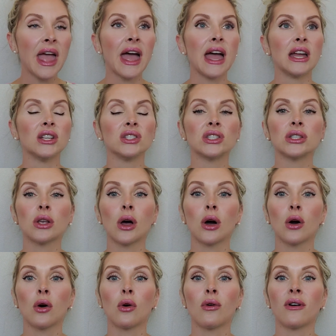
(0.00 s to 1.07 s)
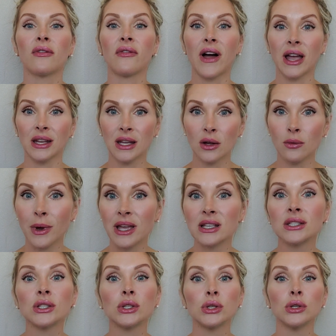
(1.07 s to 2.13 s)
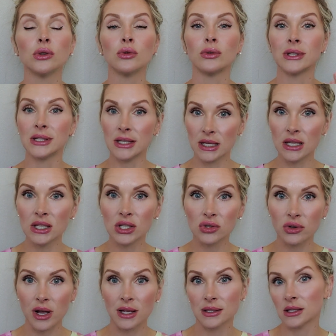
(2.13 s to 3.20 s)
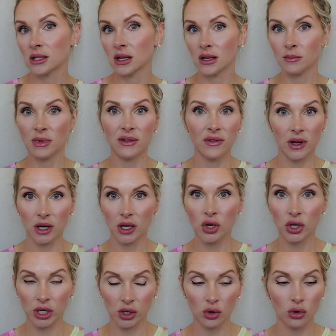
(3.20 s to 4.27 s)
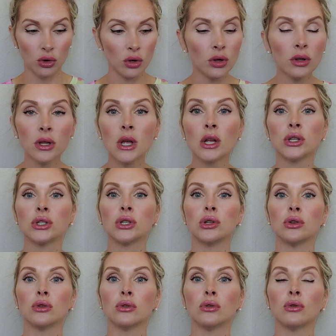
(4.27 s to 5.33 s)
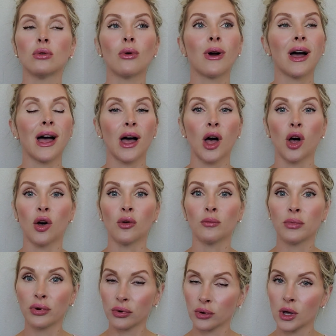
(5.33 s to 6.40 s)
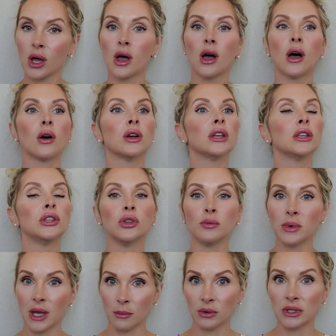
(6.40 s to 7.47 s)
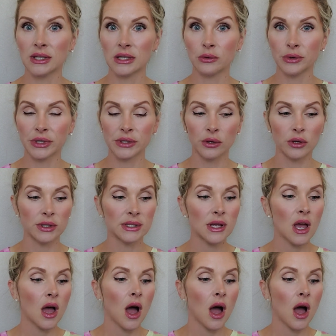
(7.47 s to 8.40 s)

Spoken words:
And so finding ways to de-stress is going to be very critical to help you be able to see results.